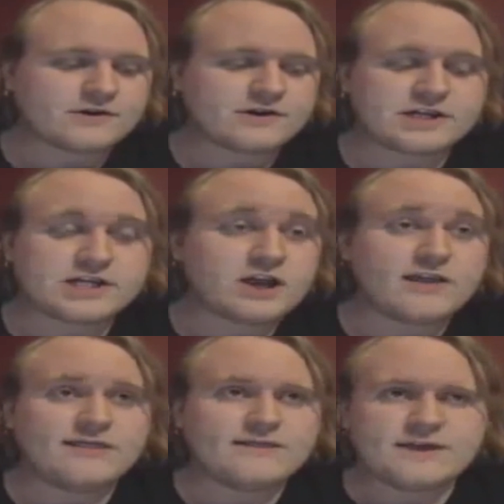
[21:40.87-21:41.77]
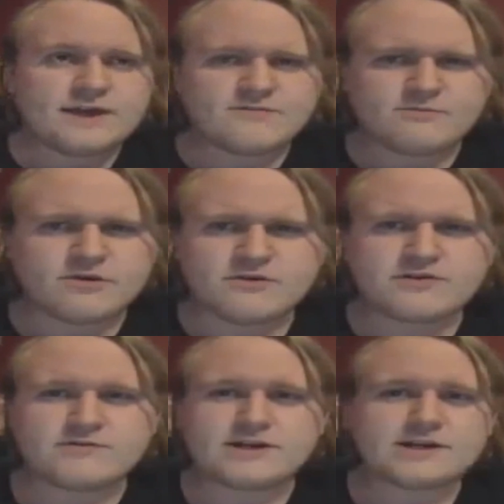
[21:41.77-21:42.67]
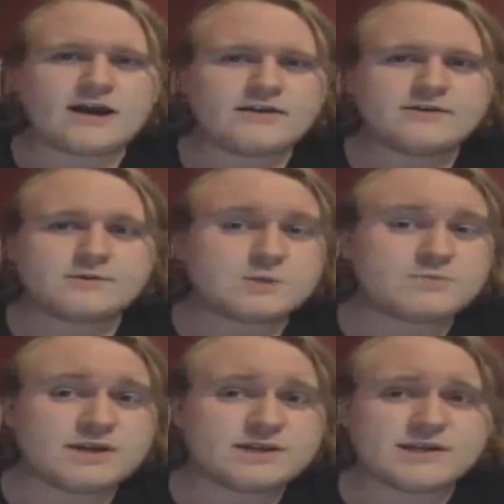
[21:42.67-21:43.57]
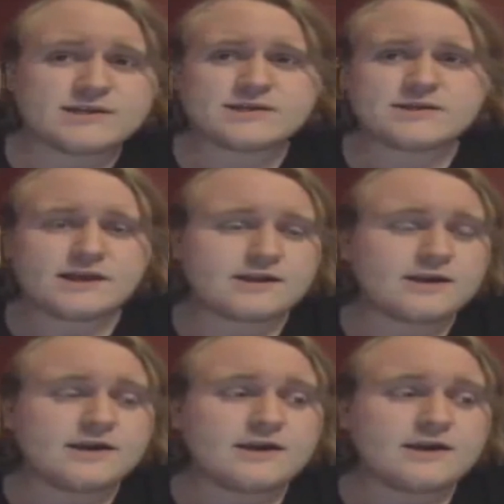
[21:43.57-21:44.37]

are going to suddenly give birth to an entirely new species, it's that